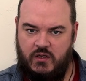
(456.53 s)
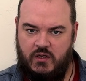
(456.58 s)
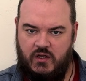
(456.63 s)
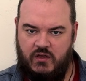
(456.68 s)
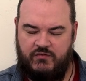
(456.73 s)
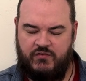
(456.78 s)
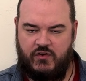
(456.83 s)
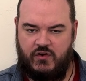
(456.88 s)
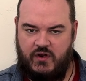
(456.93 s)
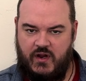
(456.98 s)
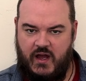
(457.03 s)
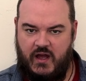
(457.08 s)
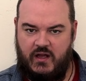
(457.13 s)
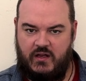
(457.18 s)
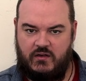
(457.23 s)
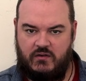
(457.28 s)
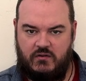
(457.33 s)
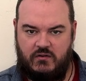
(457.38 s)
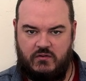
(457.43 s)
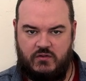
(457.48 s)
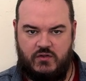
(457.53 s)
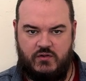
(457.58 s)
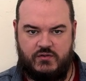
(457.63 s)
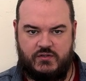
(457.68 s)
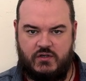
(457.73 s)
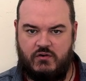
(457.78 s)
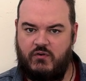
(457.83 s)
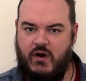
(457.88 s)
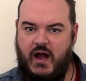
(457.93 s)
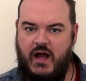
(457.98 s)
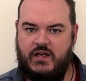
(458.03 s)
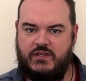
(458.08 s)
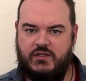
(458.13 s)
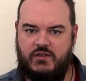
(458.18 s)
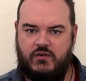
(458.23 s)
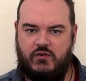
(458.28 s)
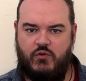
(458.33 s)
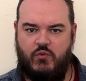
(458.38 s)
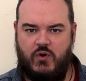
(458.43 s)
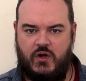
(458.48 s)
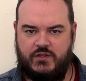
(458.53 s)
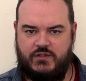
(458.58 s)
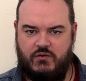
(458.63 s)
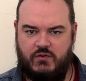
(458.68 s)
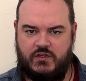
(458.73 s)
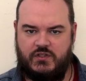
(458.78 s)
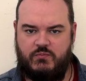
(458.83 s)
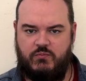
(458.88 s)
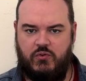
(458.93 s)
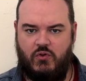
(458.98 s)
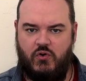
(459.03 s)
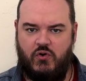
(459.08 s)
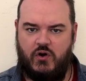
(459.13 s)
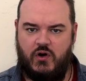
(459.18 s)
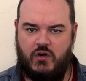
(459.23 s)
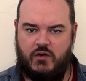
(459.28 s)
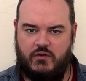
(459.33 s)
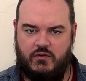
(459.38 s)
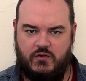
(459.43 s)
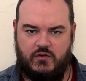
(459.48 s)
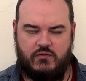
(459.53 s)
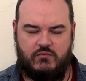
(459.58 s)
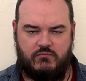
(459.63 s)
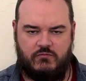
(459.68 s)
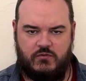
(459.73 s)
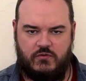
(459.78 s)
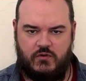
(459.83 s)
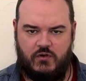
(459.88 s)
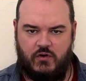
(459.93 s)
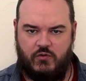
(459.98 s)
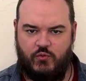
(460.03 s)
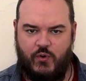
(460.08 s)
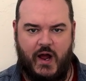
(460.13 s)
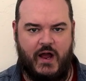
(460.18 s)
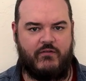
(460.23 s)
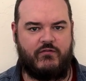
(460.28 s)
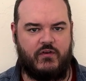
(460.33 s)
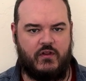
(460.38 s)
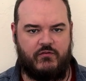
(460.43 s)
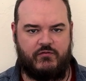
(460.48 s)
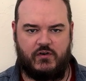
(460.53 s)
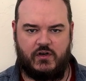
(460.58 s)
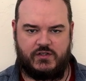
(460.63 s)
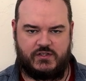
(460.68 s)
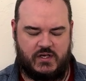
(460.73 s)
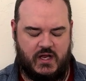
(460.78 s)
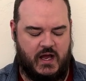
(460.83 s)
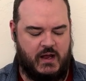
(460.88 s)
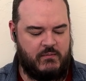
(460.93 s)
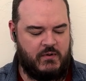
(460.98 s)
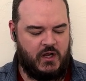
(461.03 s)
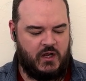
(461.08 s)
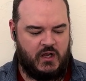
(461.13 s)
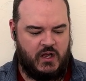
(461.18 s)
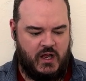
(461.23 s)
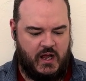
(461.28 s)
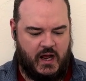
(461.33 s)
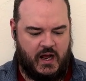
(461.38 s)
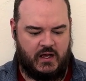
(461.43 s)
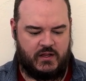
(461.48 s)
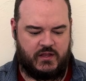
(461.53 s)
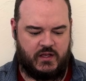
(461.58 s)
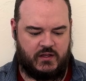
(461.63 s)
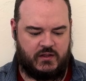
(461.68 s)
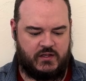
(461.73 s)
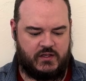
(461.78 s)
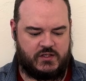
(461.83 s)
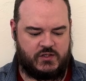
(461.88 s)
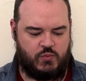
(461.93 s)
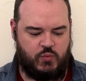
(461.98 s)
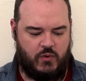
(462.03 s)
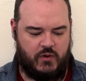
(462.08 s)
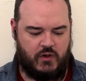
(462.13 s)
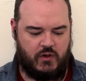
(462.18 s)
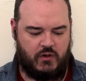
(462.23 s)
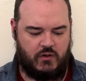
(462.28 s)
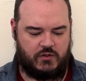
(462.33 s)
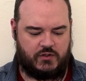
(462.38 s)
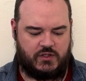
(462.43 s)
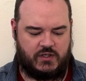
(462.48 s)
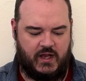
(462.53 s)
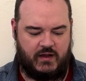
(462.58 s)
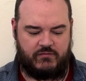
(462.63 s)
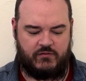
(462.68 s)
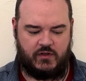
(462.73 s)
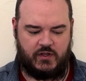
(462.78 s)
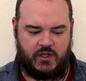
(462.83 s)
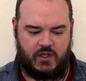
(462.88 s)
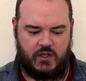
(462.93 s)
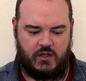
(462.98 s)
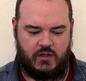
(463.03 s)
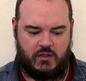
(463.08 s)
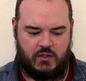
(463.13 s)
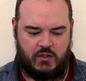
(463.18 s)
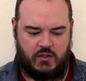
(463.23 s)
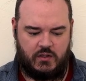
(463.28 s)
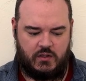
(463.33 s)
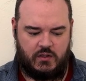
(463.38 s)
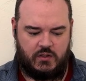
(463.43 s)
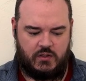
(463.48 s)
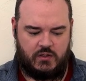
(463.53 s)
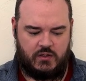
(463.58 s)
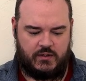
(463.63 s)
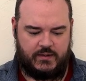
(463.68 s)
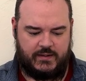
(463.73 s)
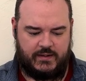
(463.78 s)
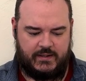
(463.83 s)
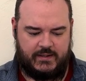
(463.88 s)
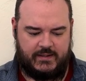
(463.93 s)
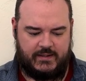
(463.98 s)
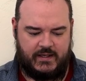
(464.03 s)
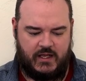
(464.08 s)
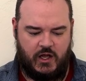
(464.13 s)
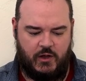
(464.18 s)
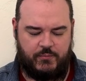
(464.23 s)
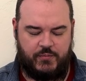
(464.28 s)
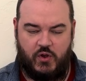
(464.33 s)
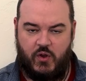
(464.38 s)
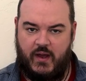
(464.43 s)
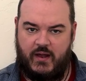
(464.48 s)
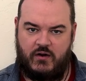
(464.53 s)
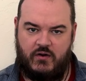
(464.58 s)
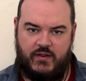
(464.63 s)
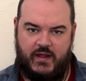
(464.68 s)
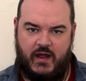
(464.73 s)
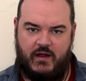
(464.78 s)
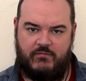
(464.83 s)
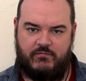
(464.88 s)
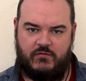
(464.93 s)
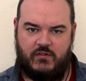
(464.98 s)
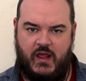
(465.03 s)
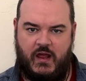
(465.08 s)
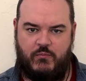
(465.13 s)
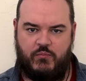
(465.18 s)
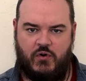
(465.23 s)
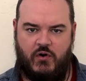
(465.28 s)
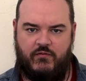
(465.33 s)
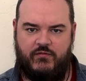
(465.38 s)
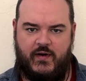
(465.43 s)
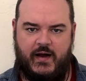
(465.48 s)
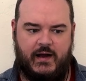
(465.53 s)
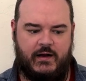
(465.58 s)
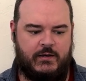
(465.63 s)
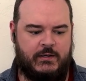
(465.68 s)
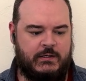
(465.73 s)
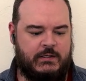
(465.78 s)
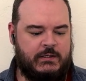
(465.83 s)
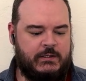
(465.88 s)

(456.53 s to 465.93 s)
If you're not used to rye or you want to explore, rye for the first time, I think this will definitely help you enter that profile.